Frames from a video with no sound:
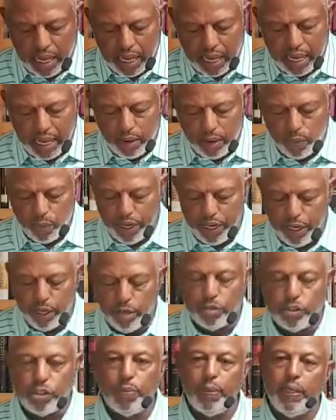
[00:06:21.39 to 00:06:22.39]
and we
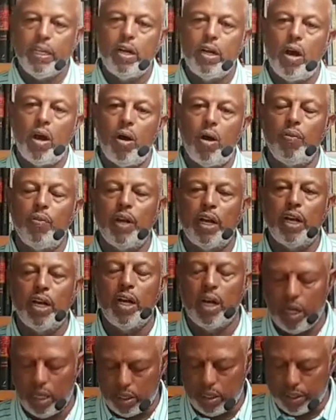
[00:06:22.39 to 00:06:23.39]
used to be called the
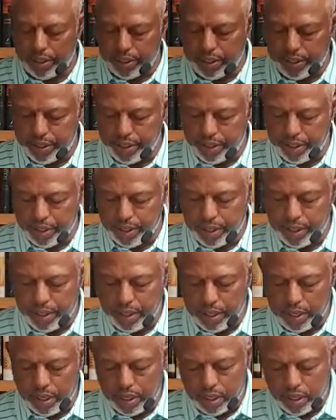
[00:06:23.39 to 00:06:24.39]
Colored
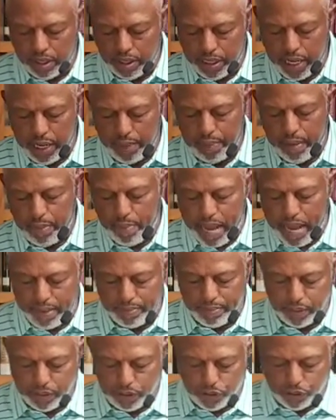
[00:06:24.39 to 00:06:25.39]
Denbigh
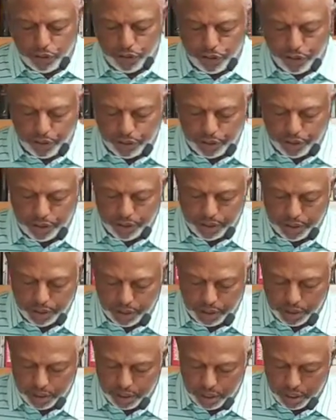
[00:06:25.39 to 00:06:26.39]
Baptist Church.
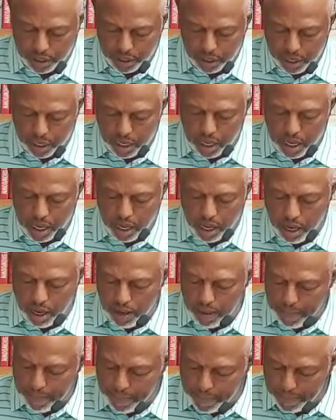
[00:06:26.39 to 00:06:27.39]

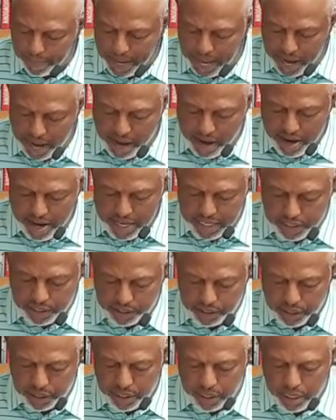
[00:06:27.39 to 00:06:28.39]
Um,
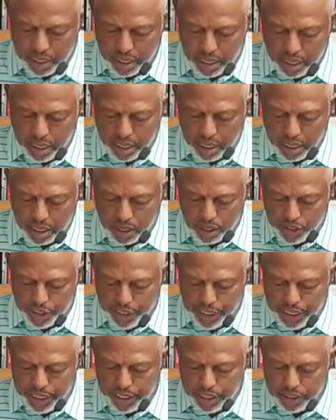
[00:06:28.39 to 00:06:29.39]
Harris
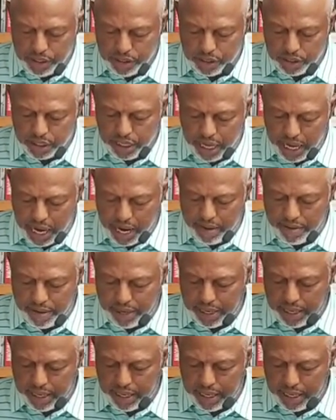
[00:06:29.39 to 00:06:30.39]
Cornelius
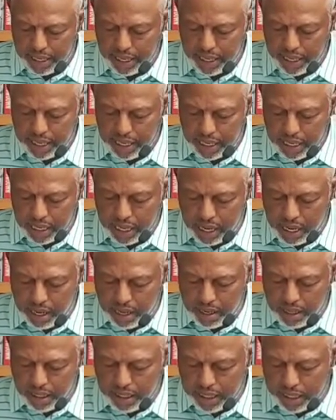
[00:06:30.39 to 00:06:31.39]
Carey
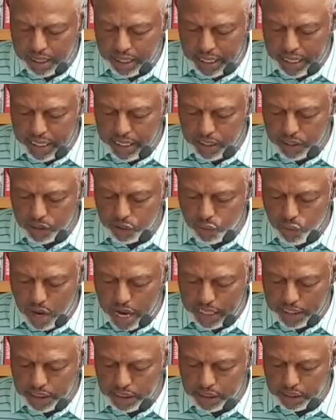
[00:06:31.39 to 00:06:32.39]
uh, and Enos
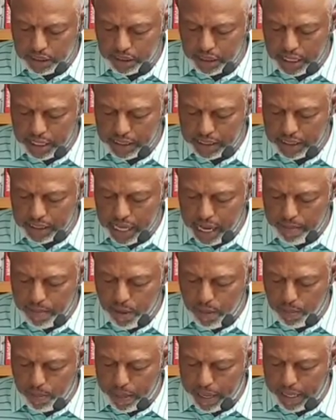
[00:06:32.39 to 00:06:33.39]
Washington and
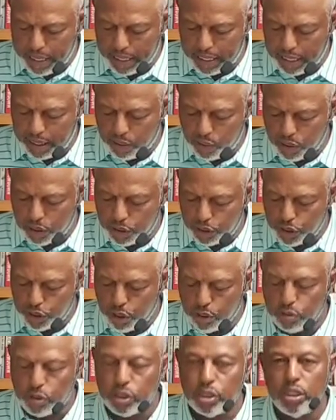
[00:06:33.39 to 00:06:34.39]
Samuel Bailey were
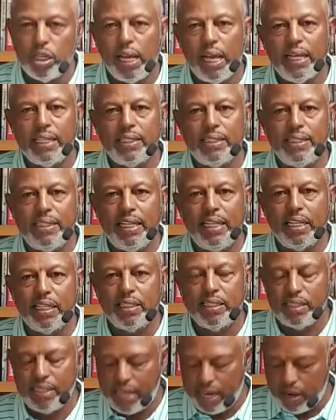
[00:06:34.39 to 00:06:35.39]
chosen as
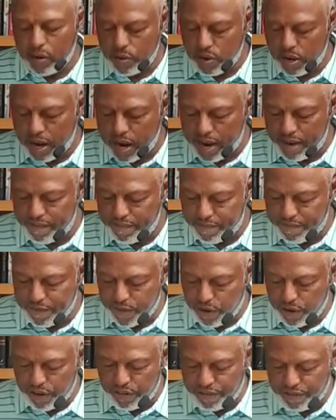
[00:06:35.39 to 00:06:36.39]
deacons. They were our
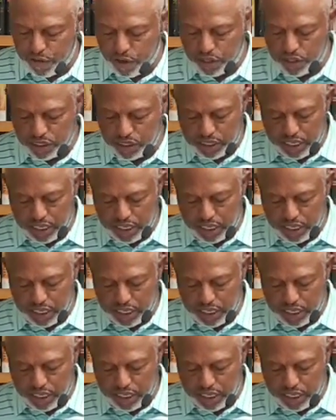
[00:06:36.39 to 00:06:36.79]
very first